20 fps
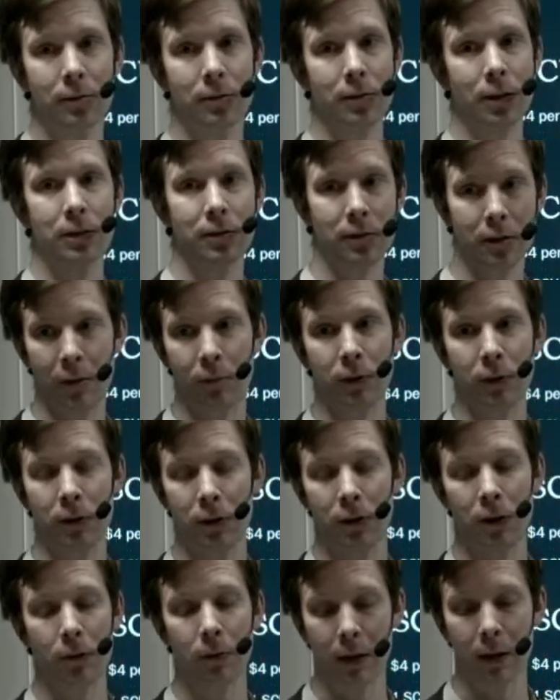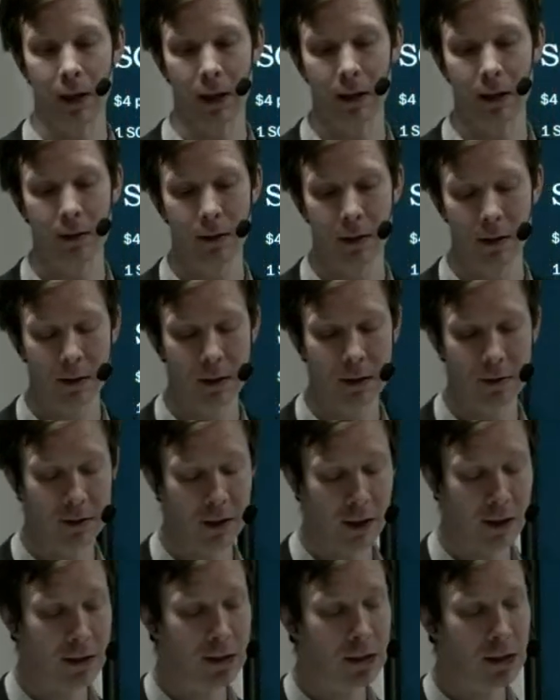That's nothing to do with it in this
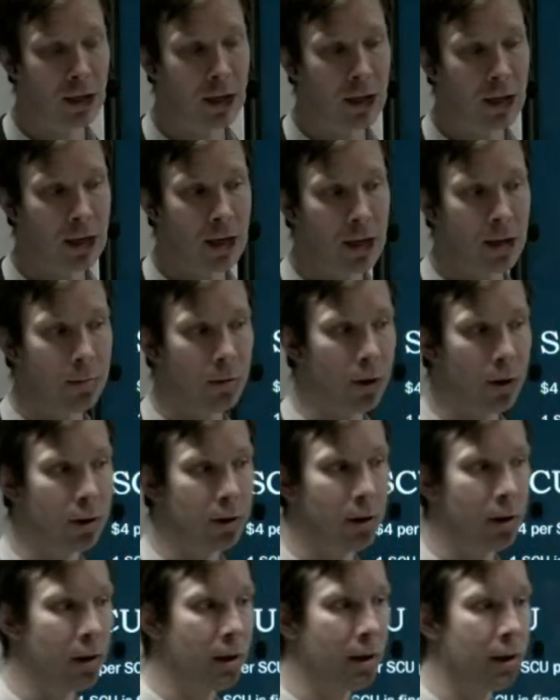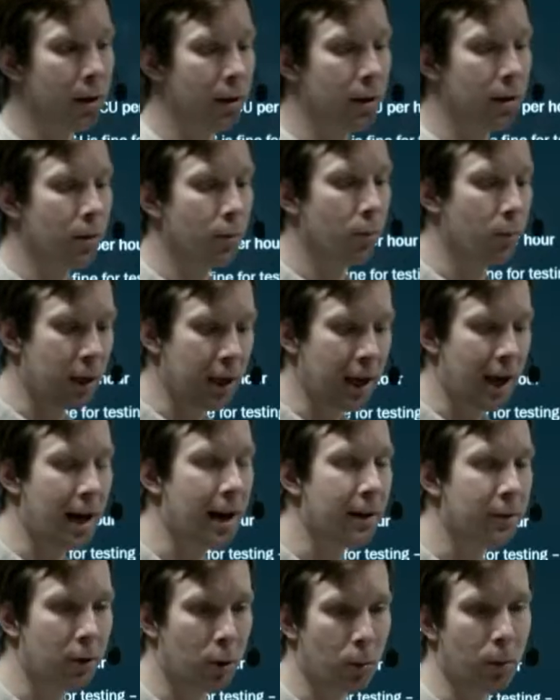case. But we
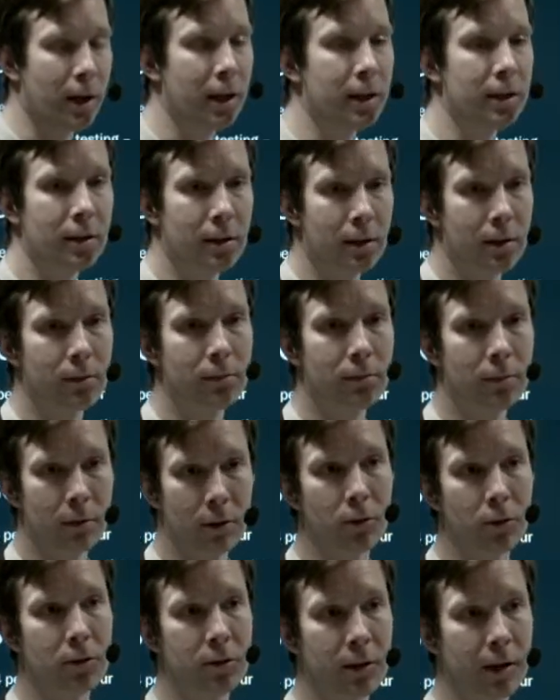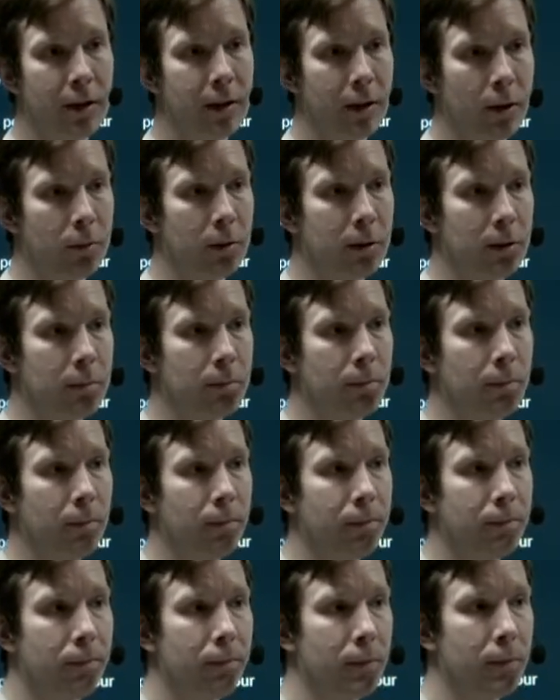have a quite good dialogue with him.
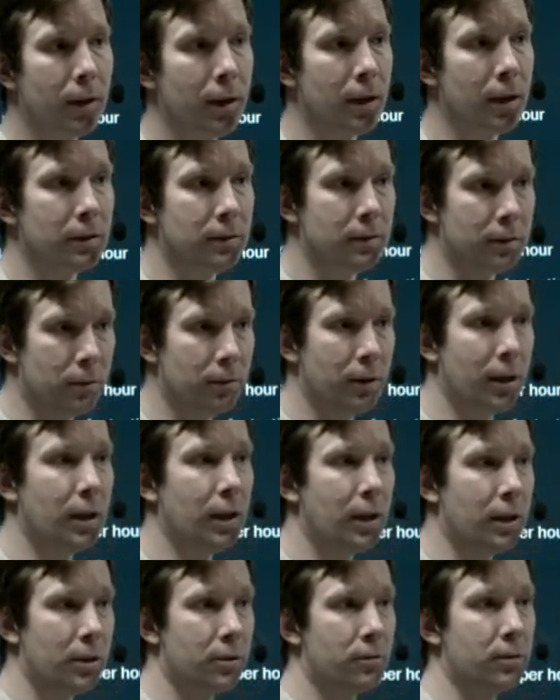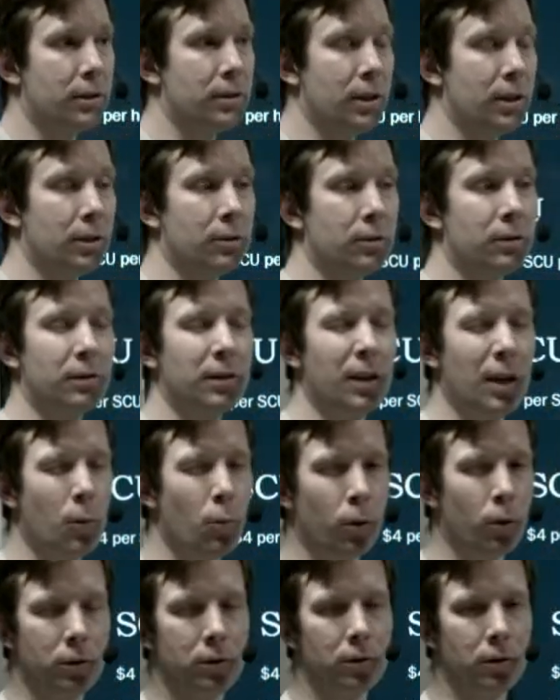It's really interesting to see
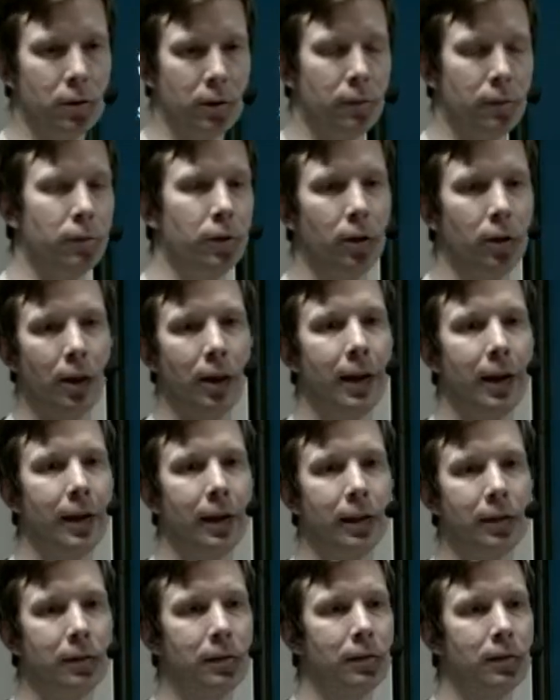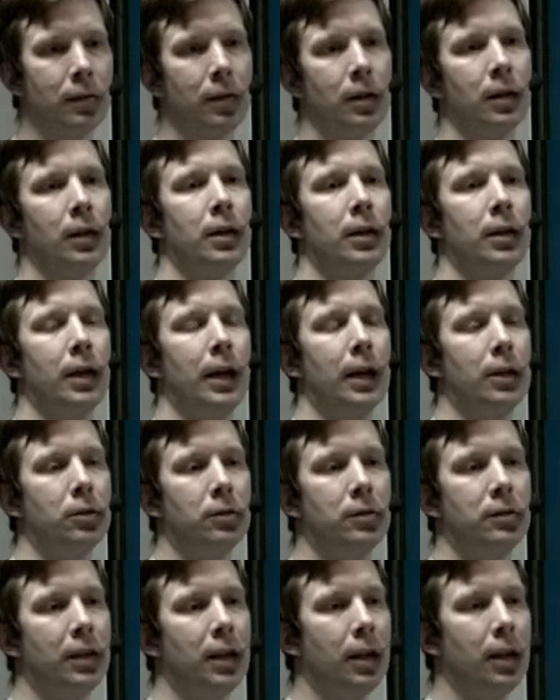what's on the front lines and to
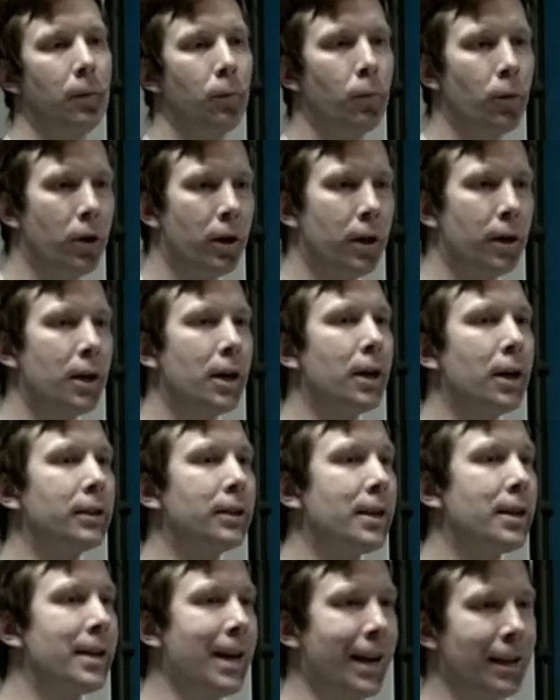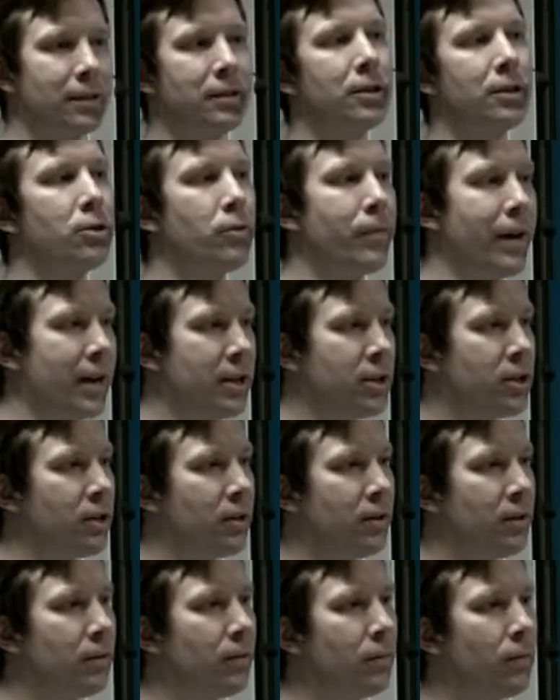see what are the next
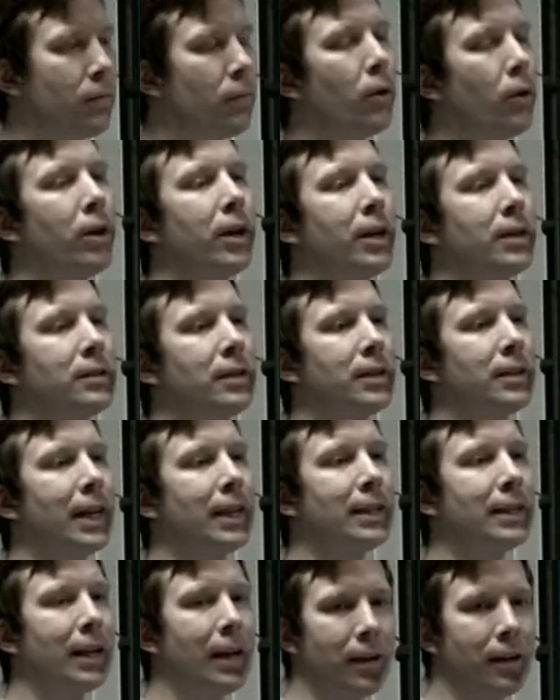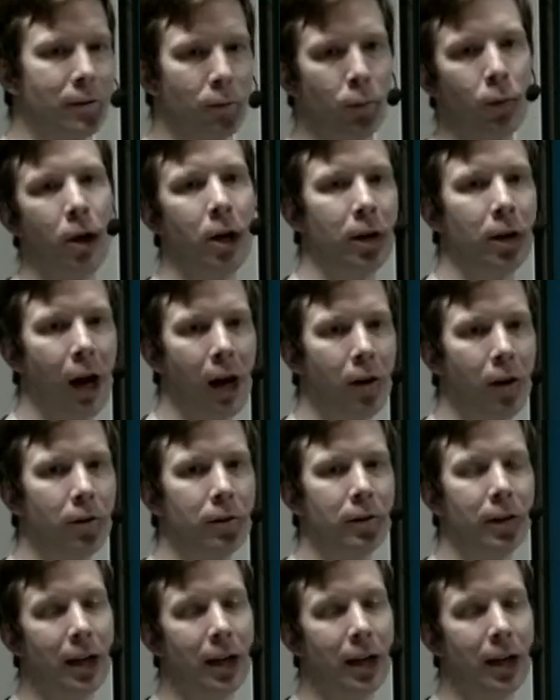iteration. What is it that they are working on?